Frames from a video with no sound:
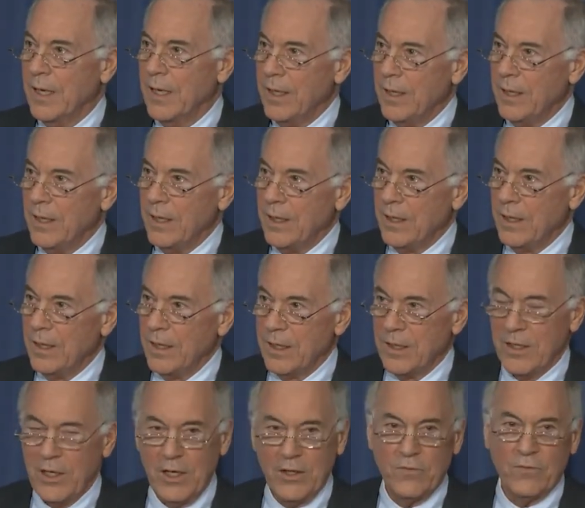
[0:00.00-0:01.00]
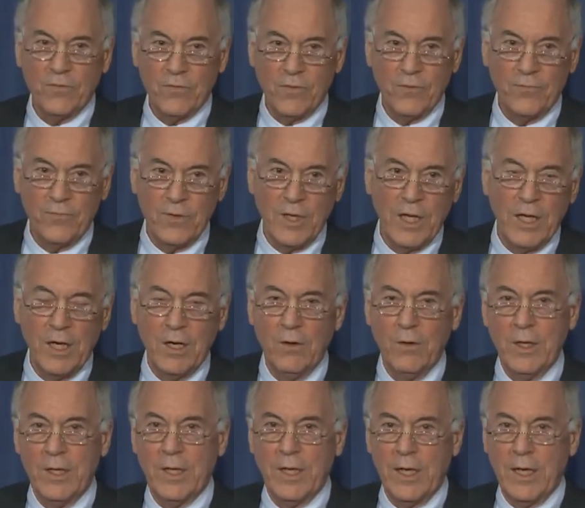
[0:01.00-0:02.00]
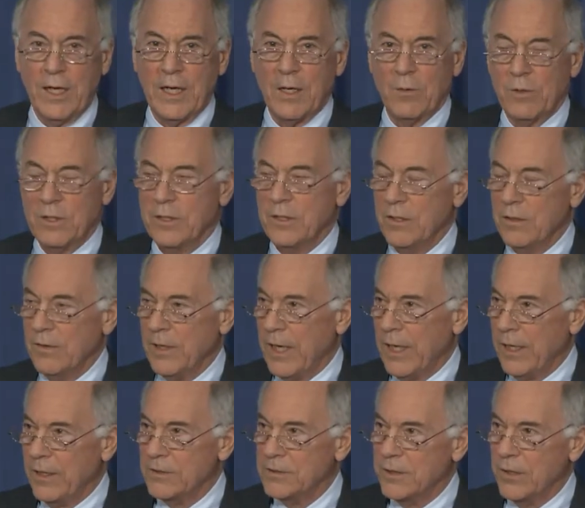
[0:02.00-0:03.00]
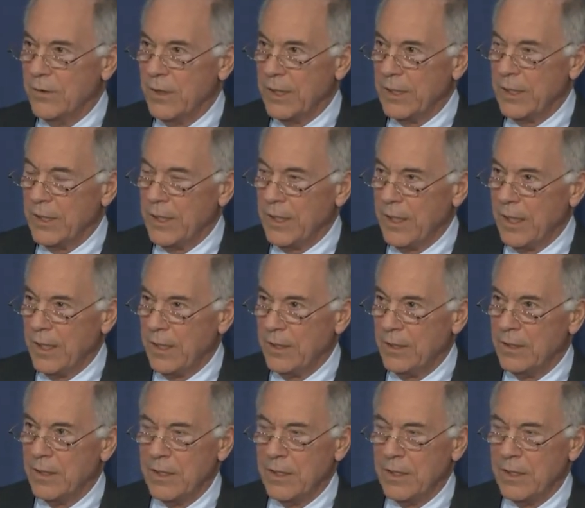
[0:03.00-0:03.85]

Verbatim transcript: uh, uh, against the flow, and and he would do that as you indicated.